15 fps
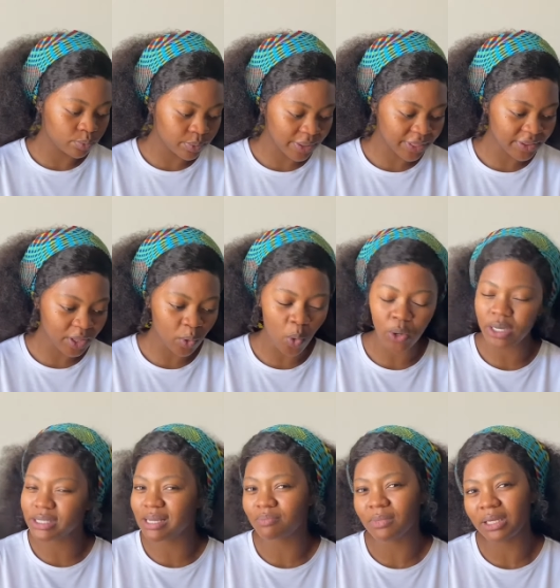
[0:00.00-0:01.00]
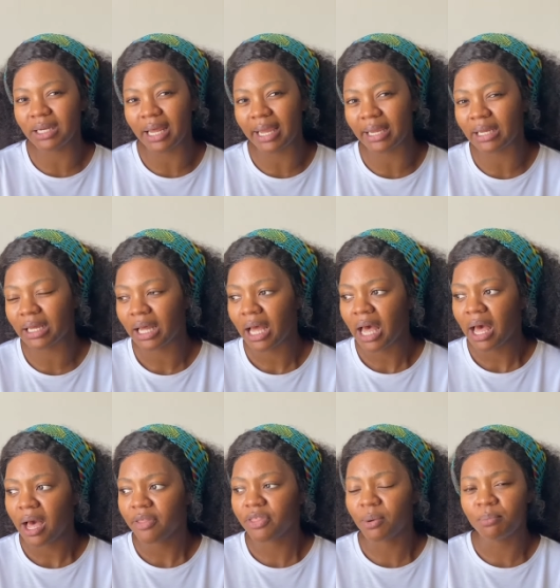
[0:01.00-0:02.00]
I think they call it something like
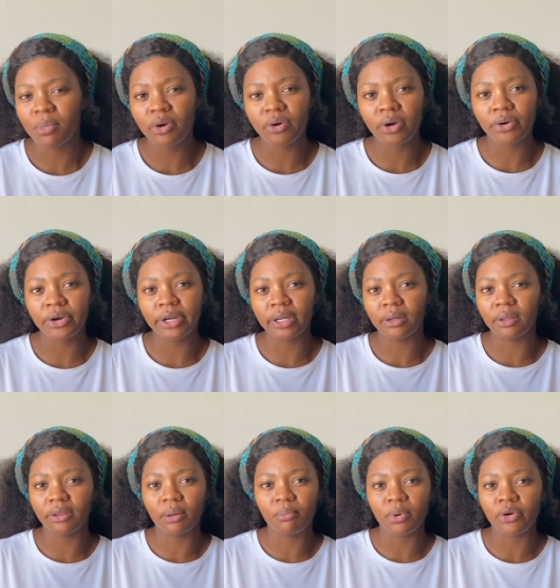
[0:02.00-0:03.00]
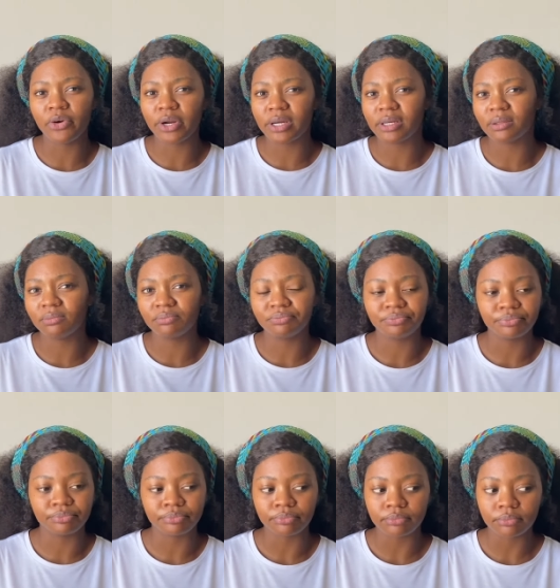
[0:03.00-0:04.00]
the mirror, the mirror,
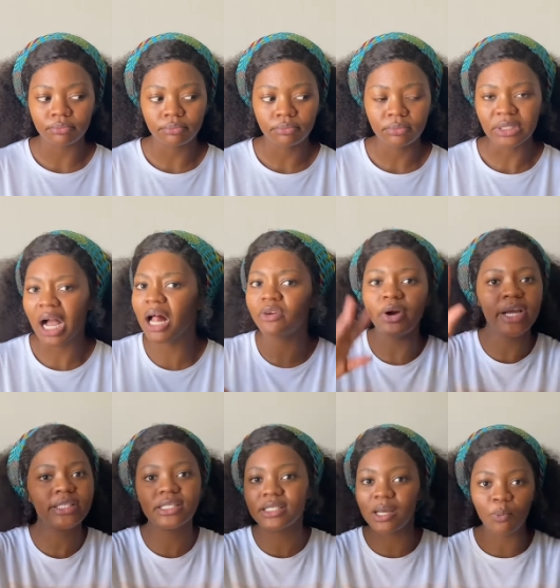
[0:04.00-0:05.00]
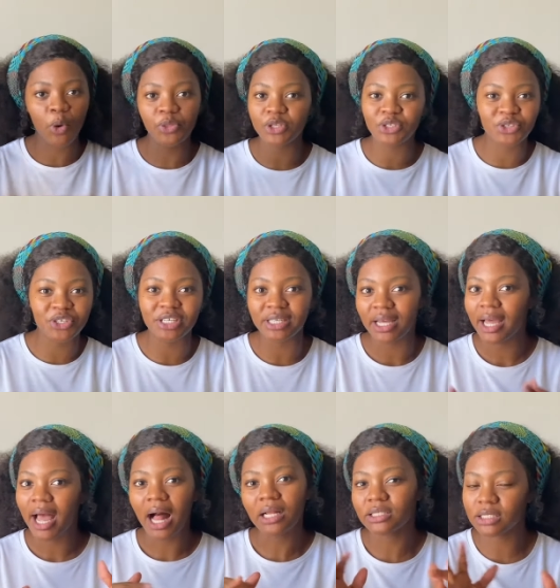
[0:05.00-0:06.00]
I'll write it somewhere on the screen,
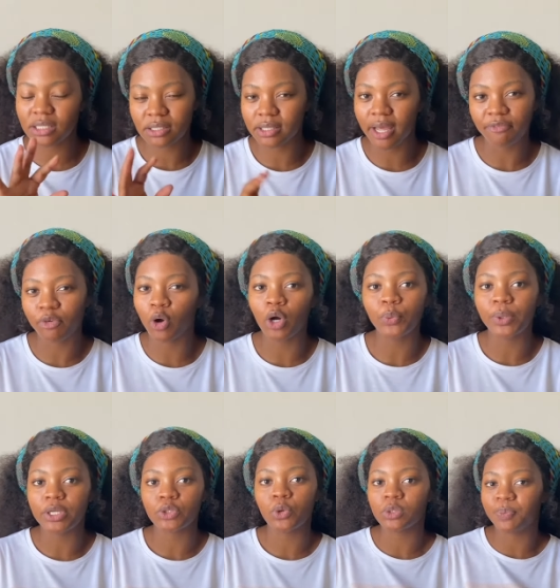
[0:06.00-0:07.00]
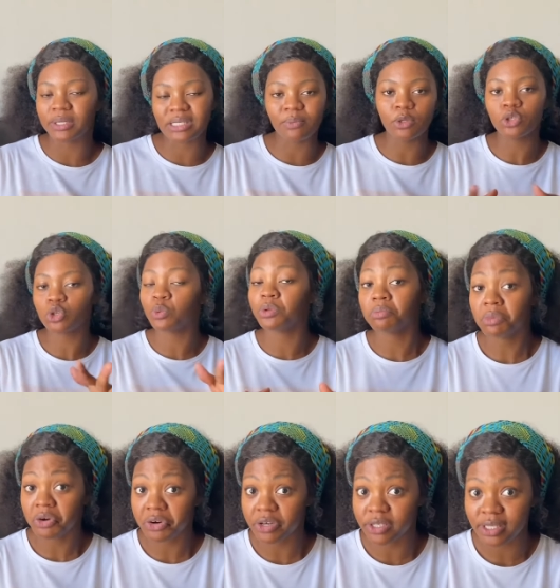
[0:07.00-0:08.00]
I'll just, I forgot what it's called, but something to do with
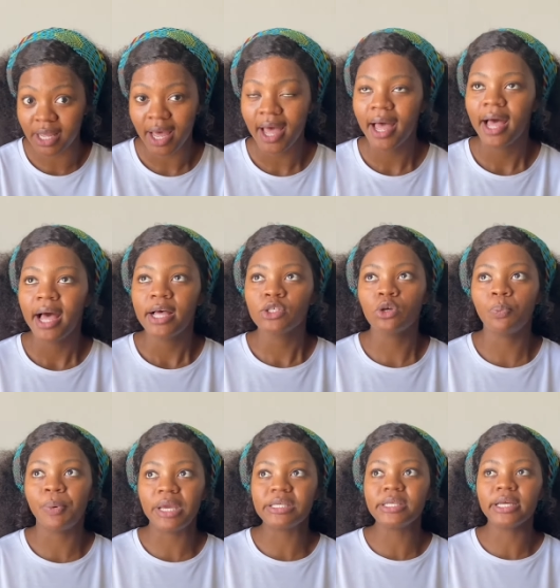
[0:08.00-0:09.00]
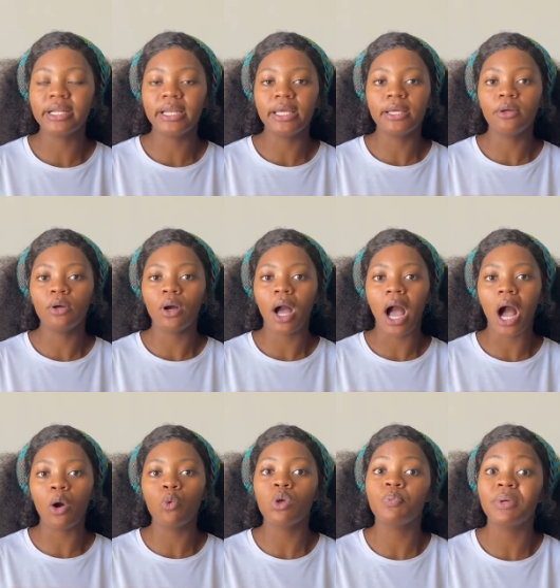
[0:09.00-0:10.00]
mirrors. So basically how
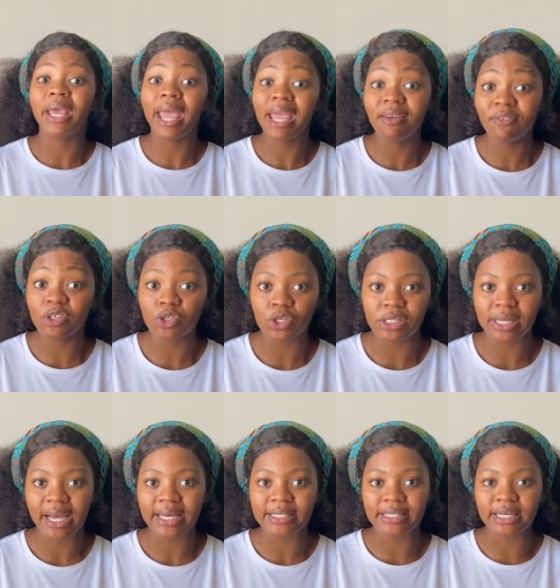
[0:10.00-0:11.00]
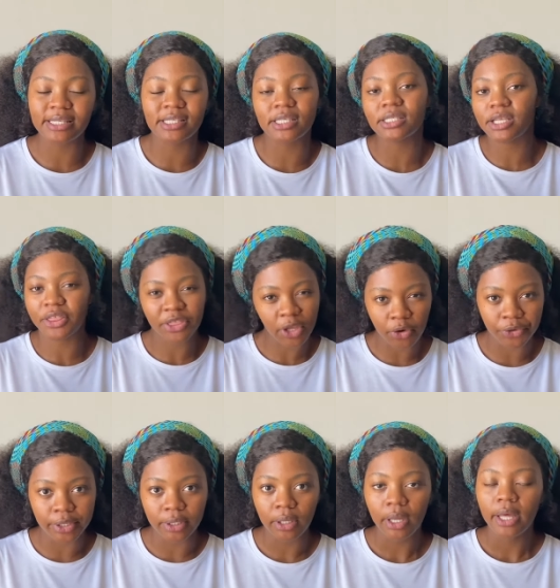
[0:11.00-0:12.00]
we behave in society, it's, it's a
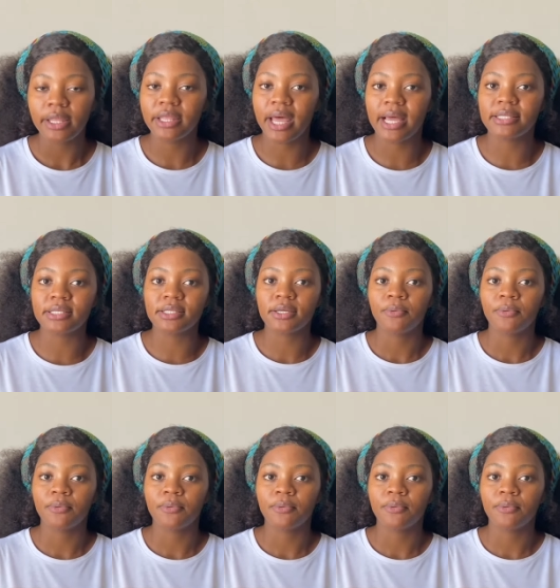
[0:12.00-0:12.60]
theory that